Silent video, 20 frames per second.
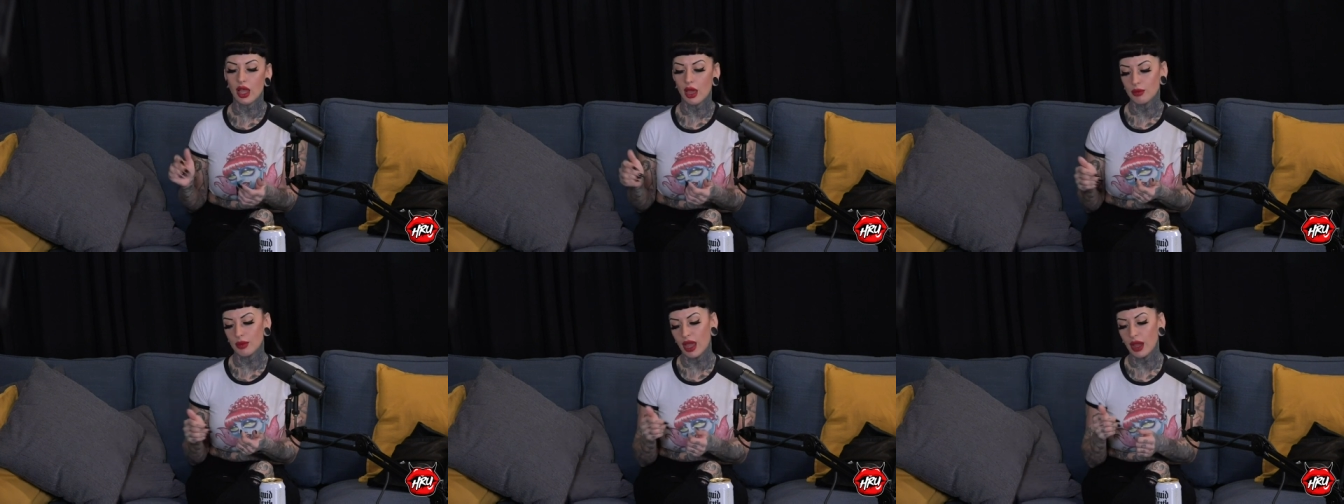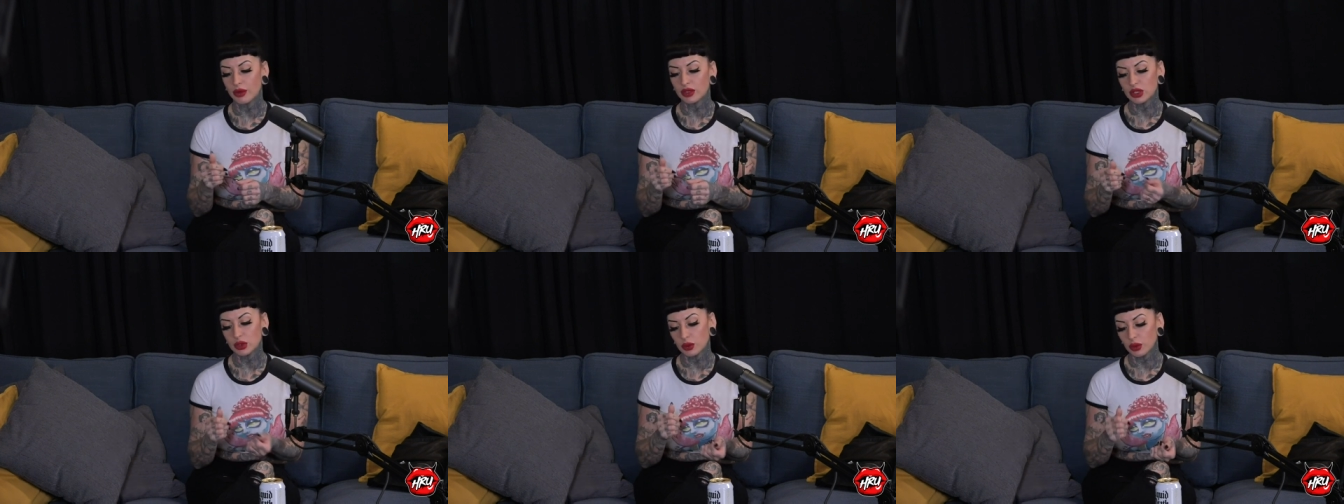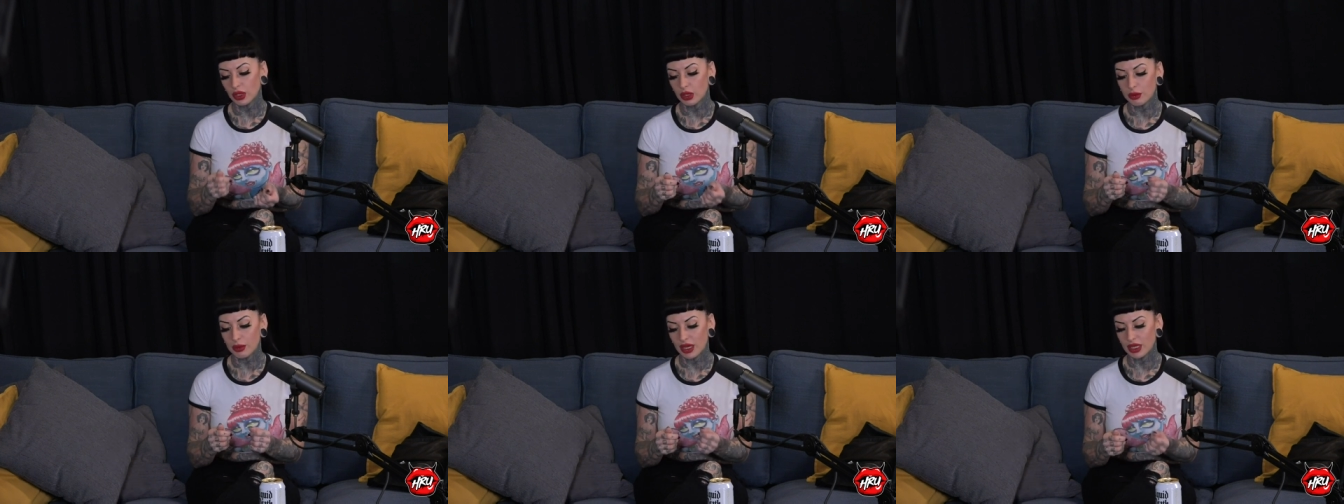um, I wasn't
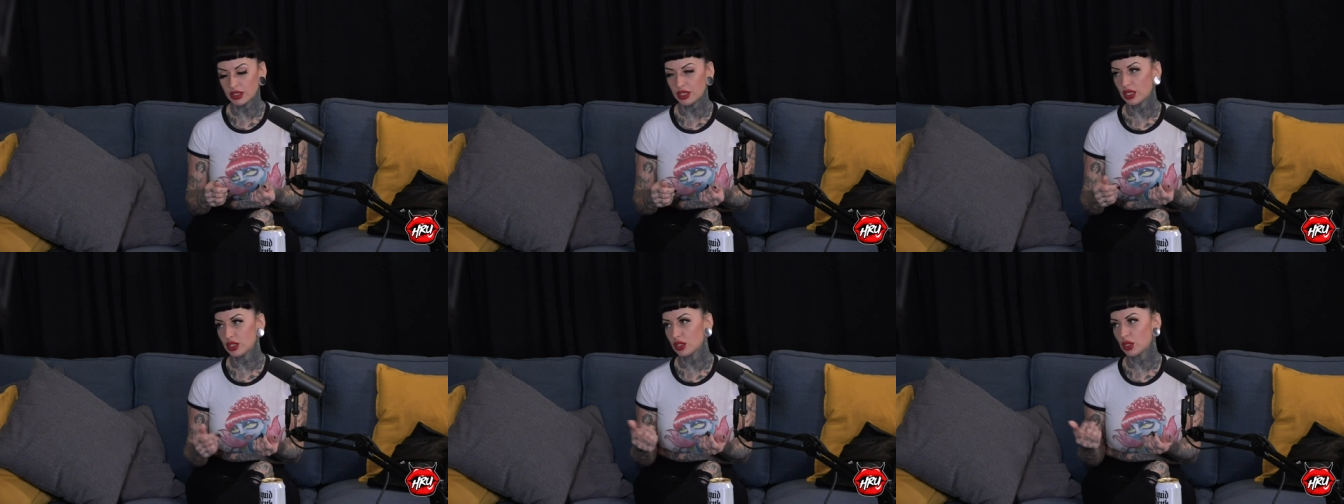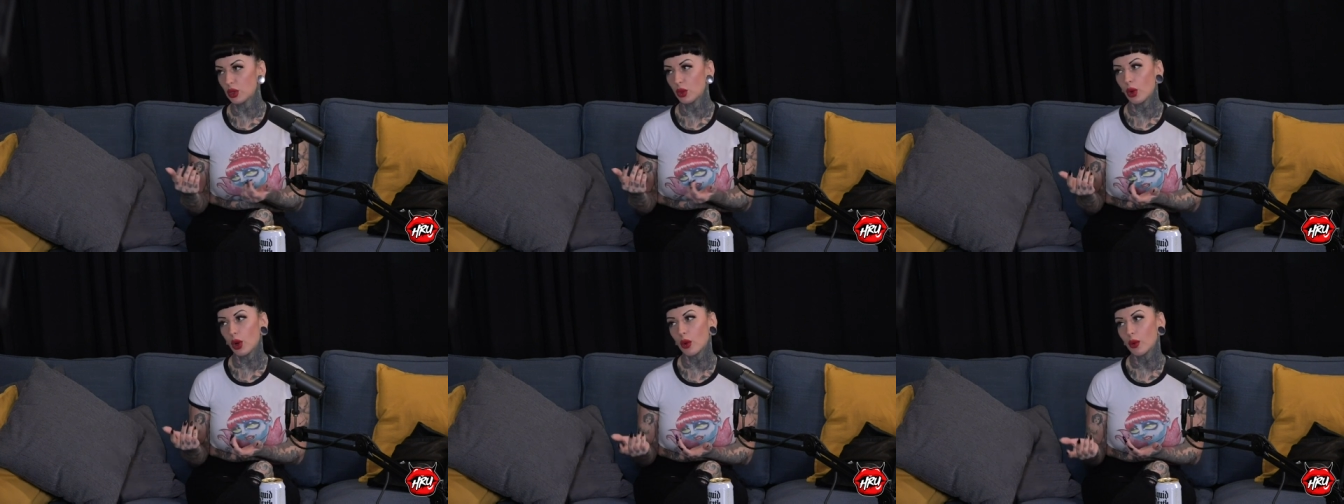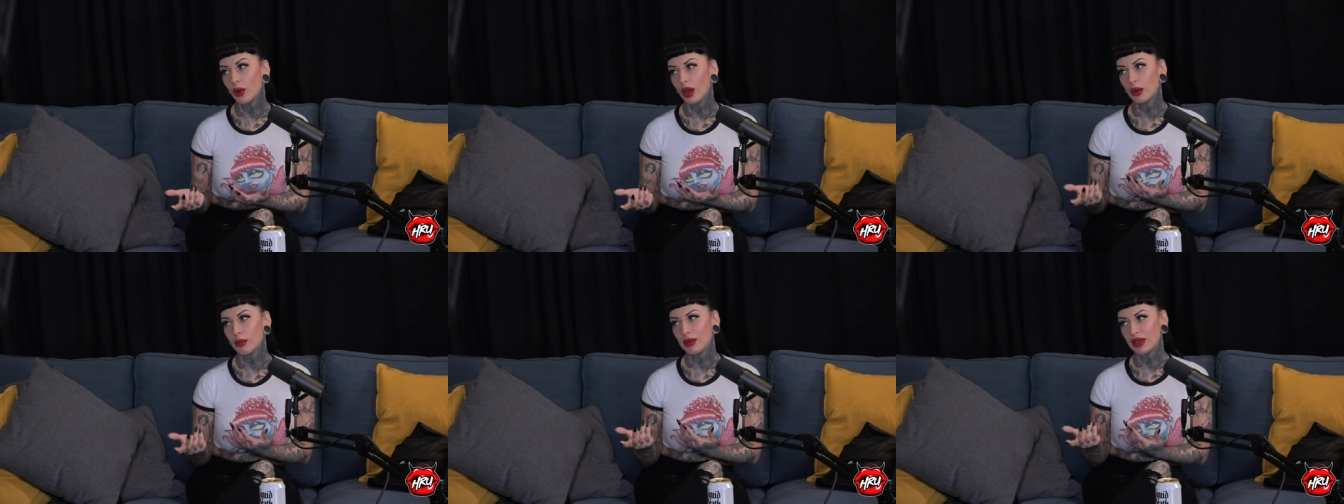really paying attention or
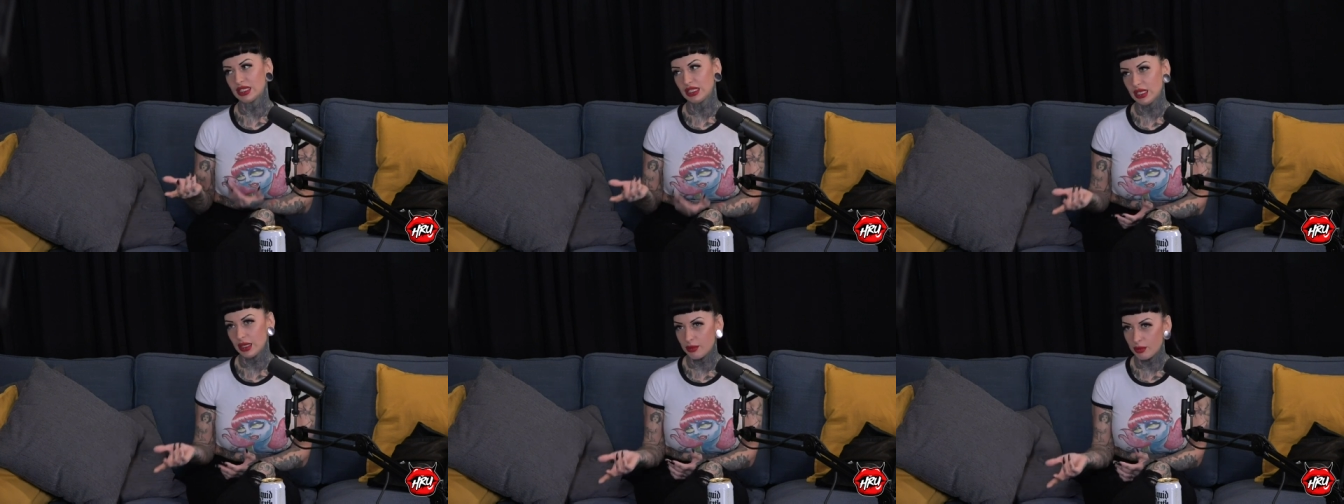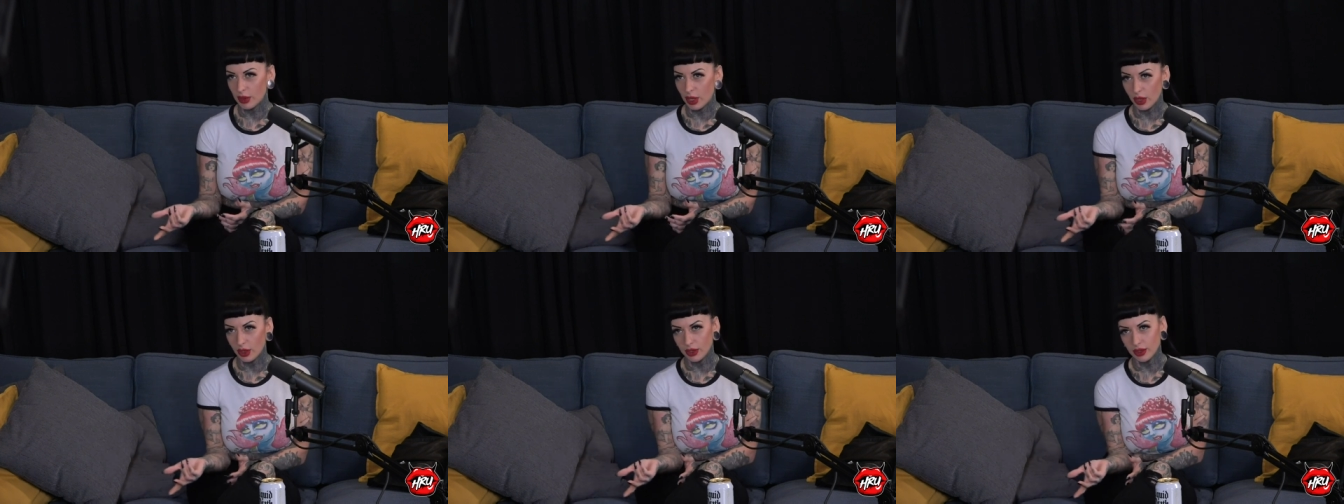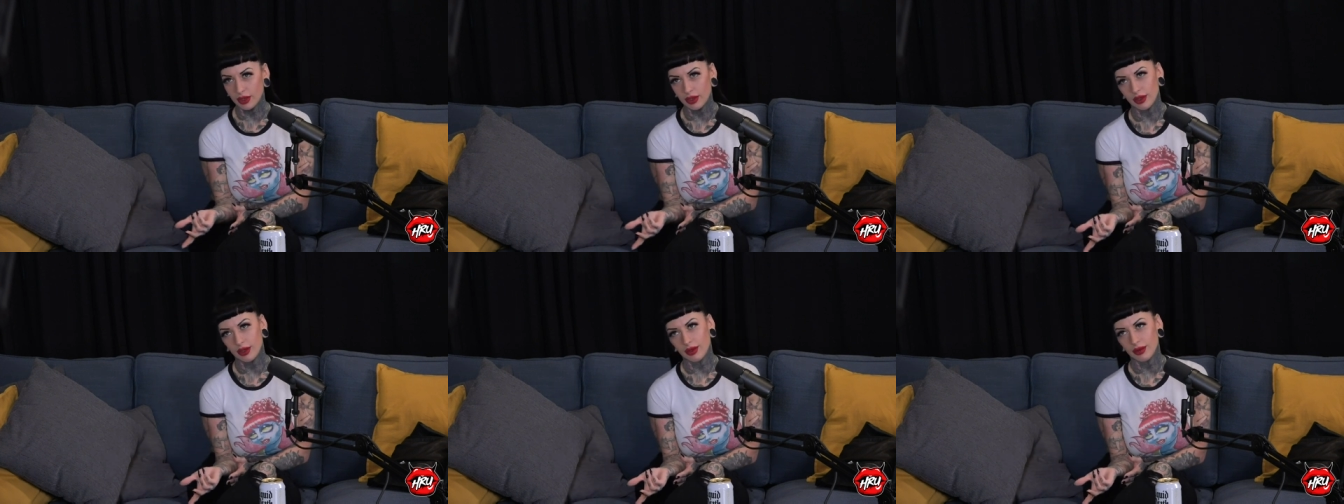wearing my seatbelt